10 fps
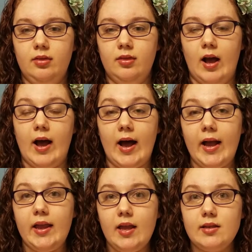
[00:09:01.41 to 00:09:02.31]
the
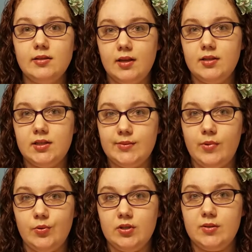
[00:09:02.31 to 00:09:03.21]
highest it's
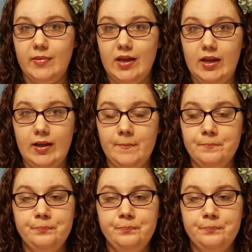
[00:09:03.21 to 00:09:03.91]
supposed to be